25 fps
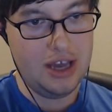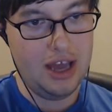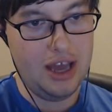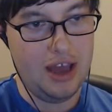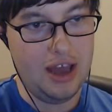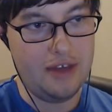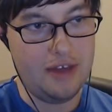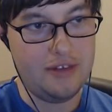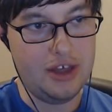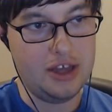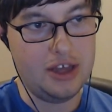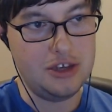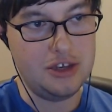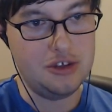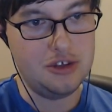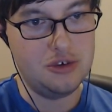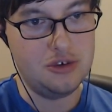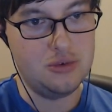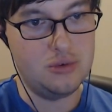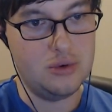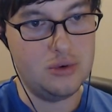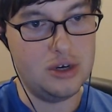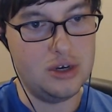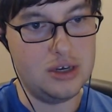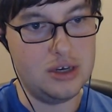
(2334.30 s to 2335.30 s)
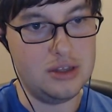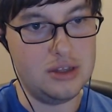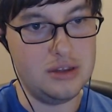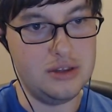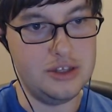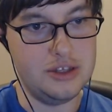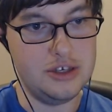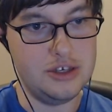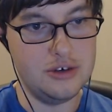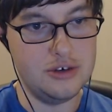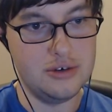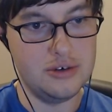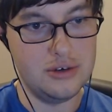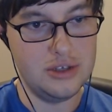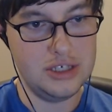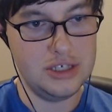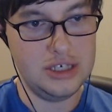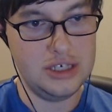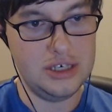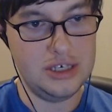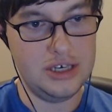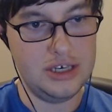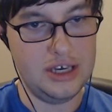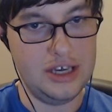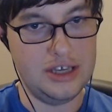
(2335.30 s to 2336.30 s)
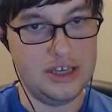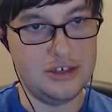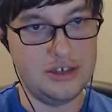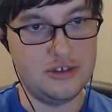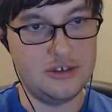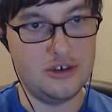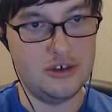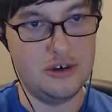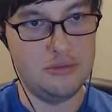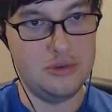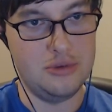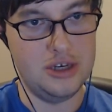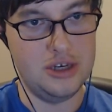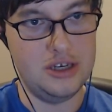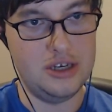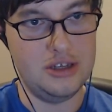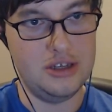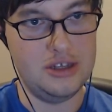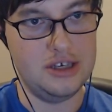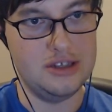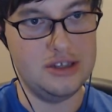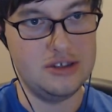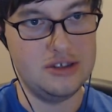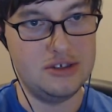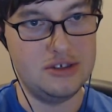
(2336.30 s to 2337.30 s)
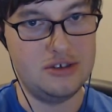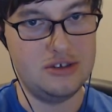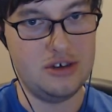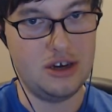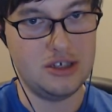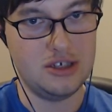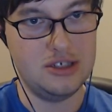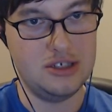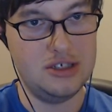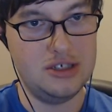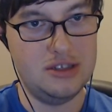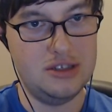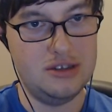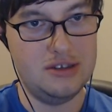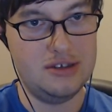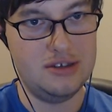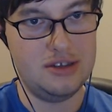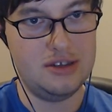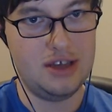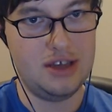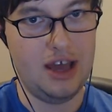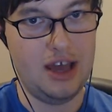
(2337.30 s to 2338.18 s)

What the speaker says: and then you literally interpret the instructions,